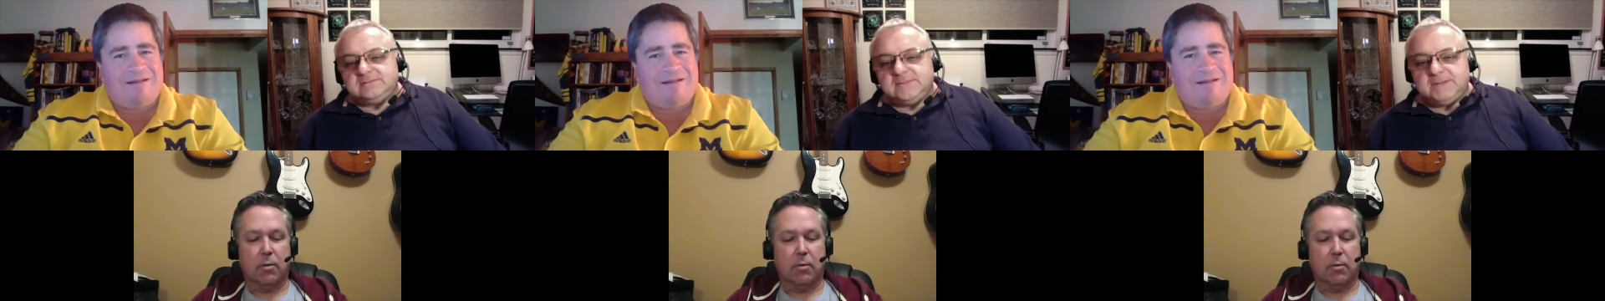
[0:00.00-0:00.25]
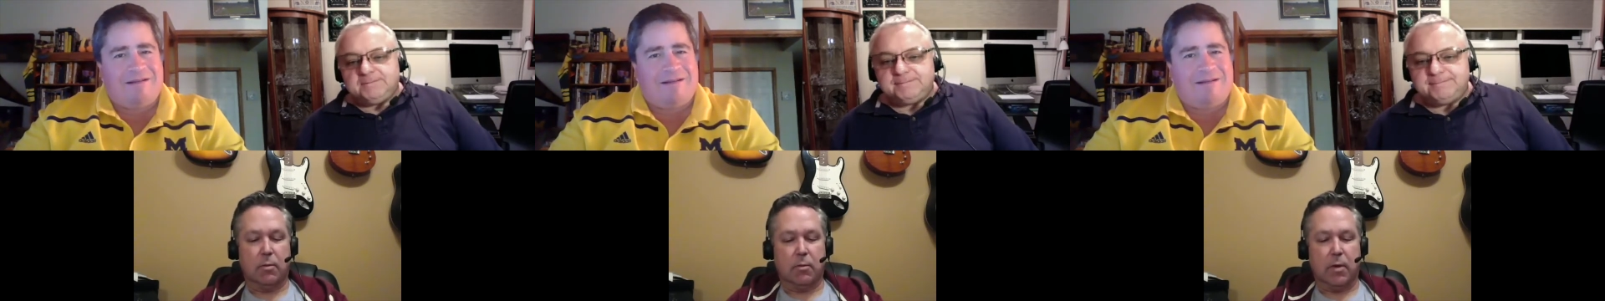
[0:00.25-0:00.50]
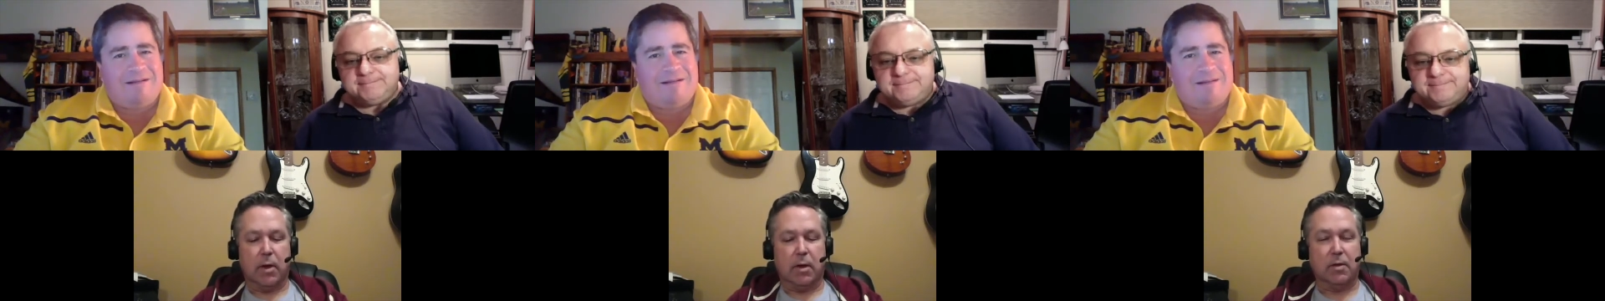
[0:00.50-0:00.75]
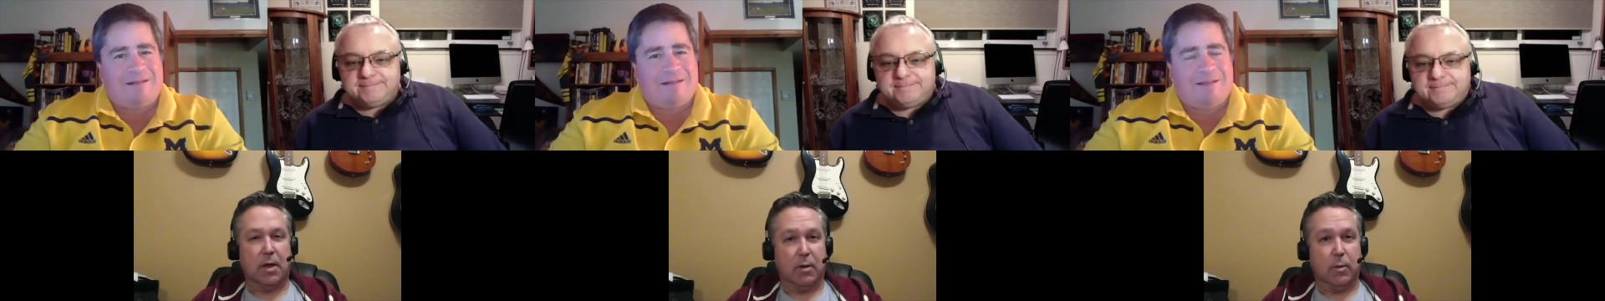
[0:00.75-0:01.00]
Speaker 1: Yep. Right. Is
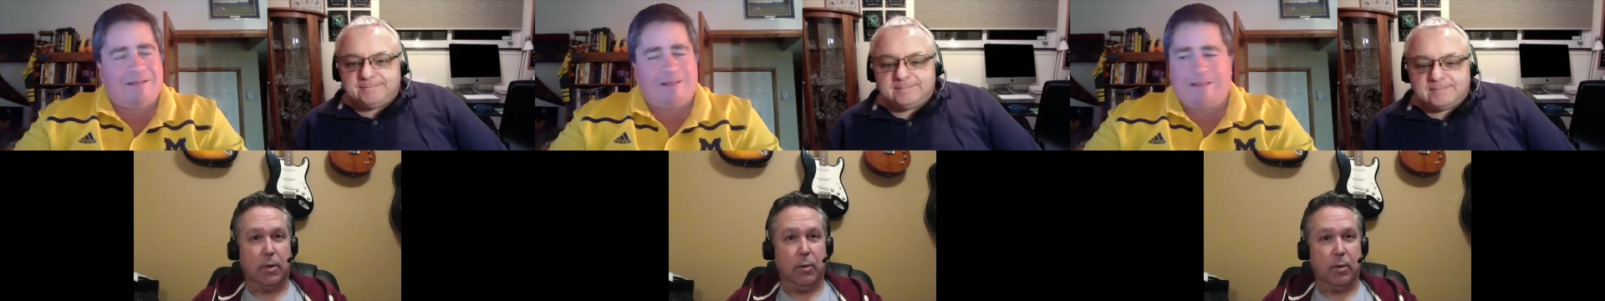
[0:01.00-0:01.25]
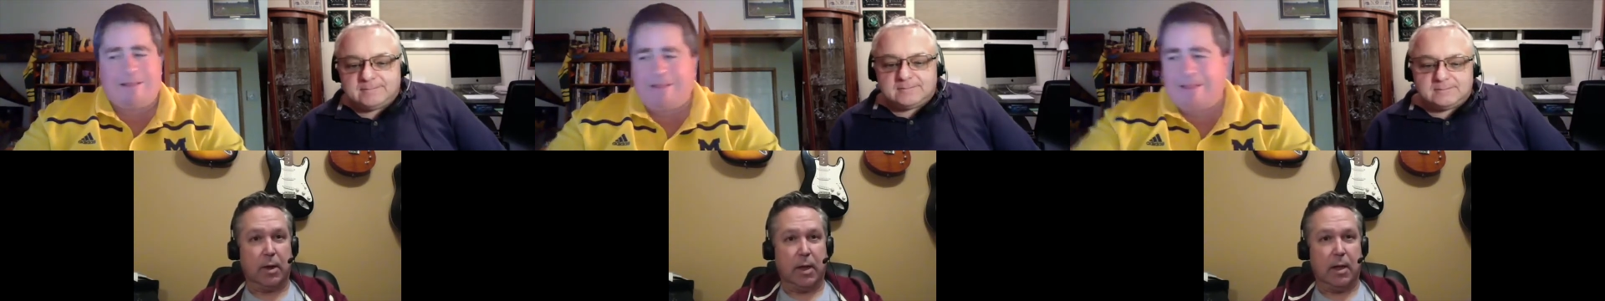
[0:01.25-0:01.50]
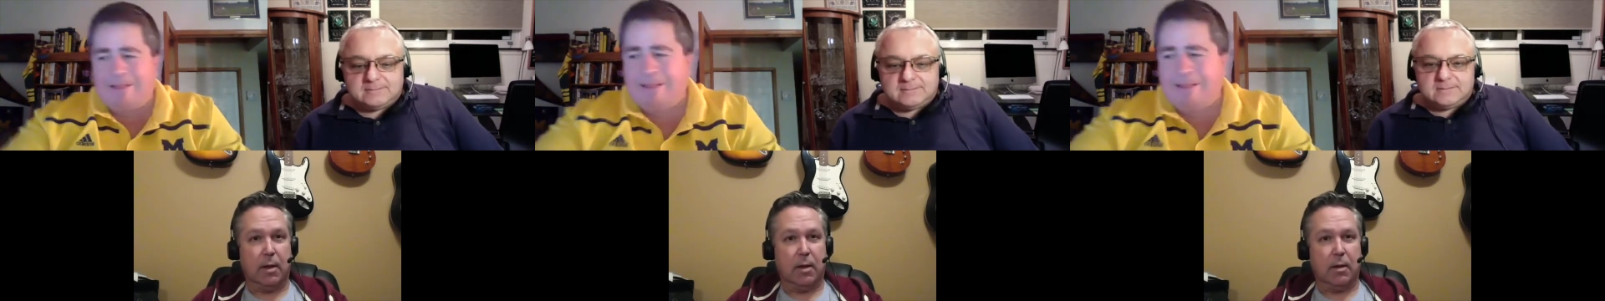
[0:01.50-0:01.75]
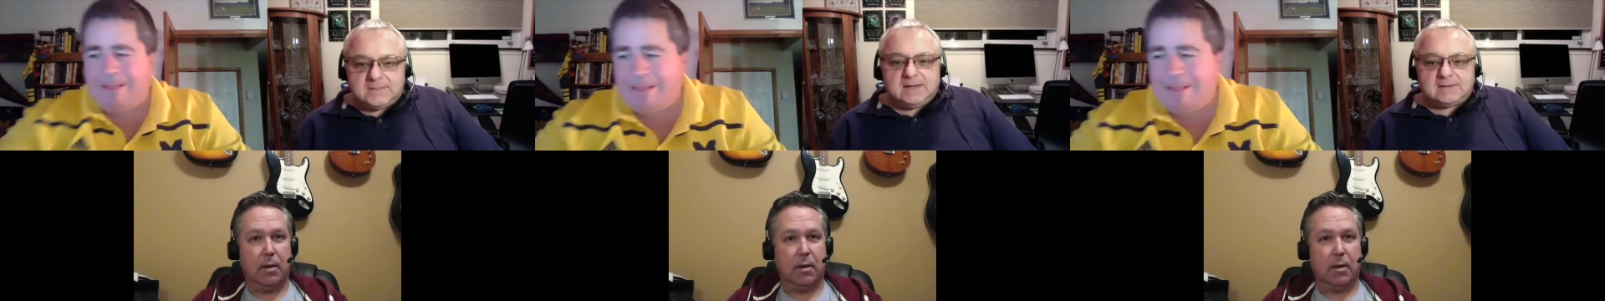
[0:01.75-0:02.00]
that the one you were looking at?
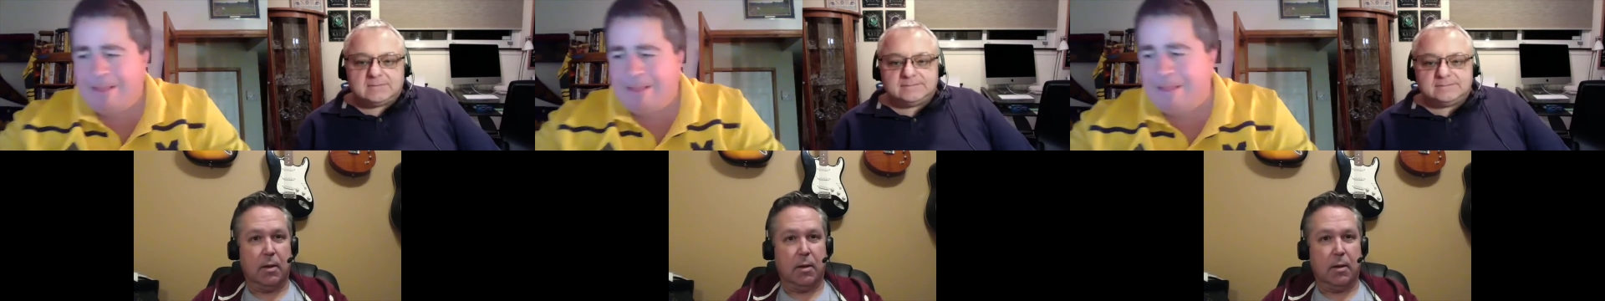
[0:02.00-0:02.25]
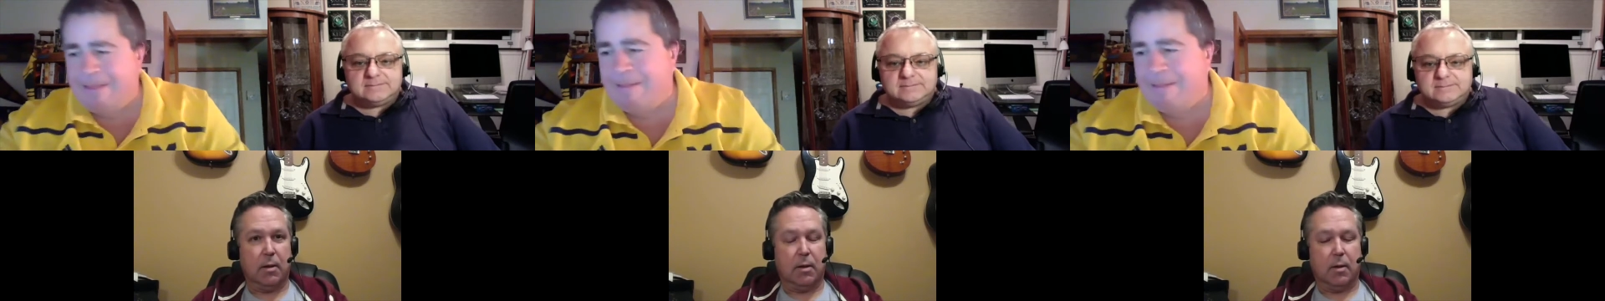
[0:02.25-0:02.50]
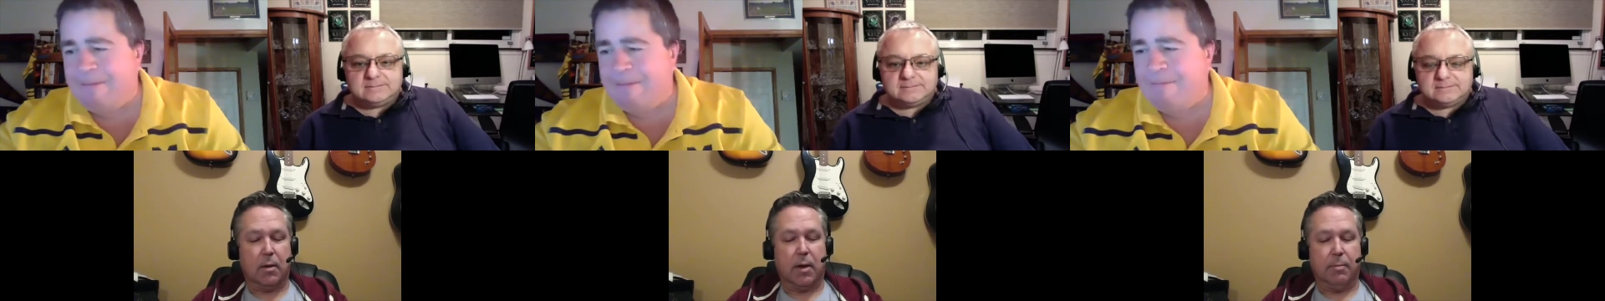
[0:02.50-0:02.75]
Yeah. Okay.